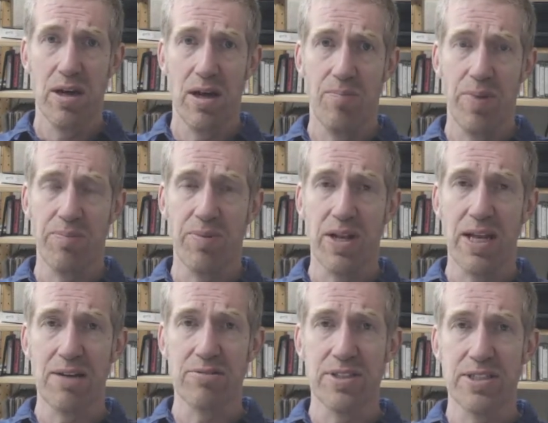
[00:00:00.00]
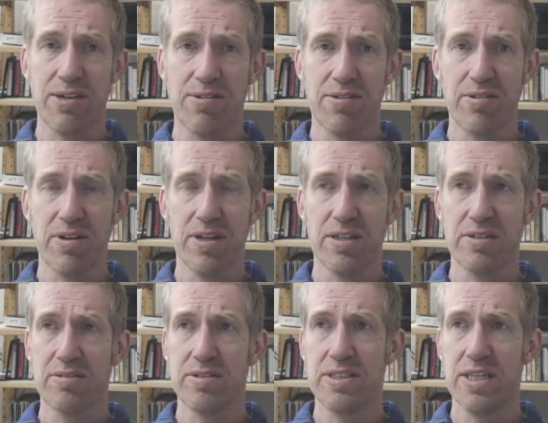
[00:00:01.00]
are people allowed
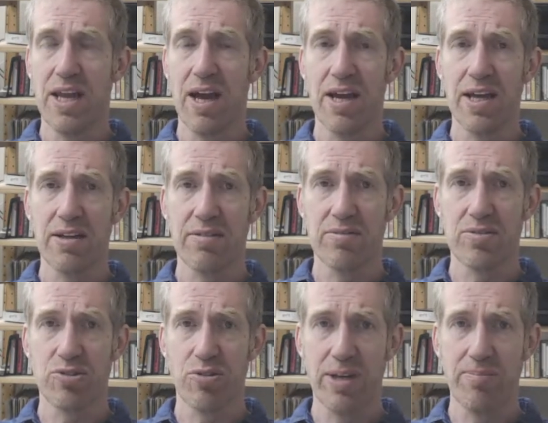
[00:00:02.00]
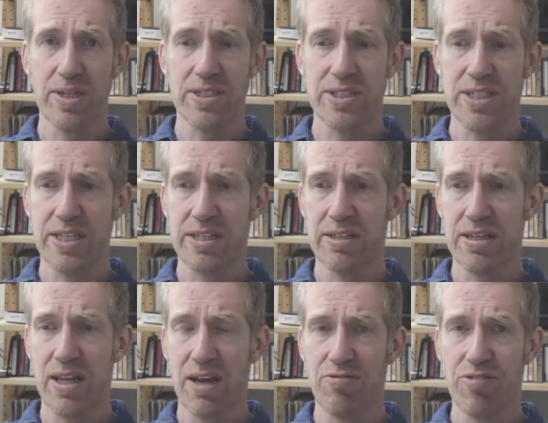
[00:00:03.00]
to deny treatment in
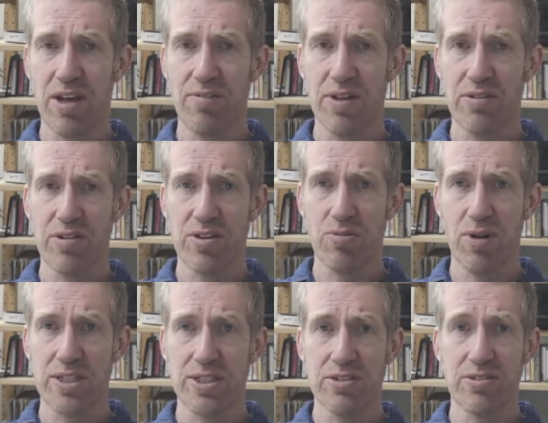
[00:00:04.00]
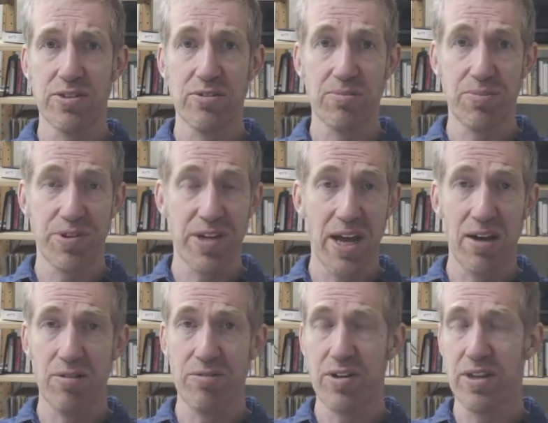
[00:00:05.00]
life-saving situations to
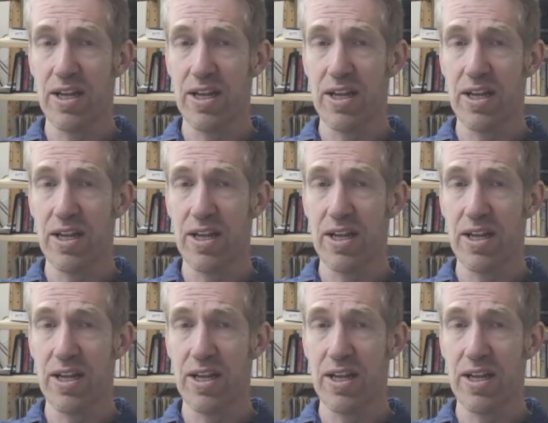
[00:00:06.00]
themselves?